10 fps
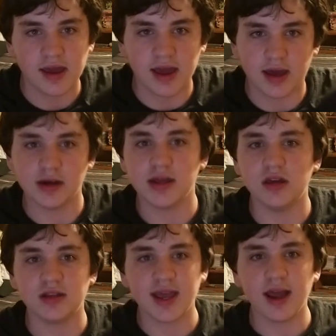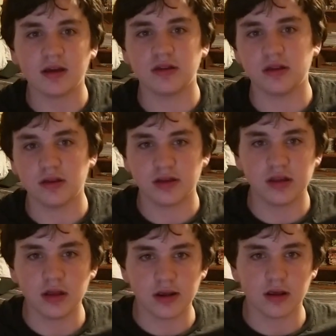and he attacks the
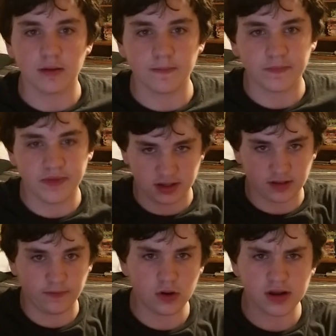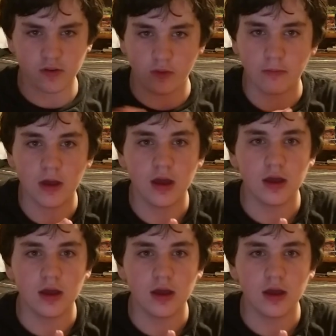city. That's the first film.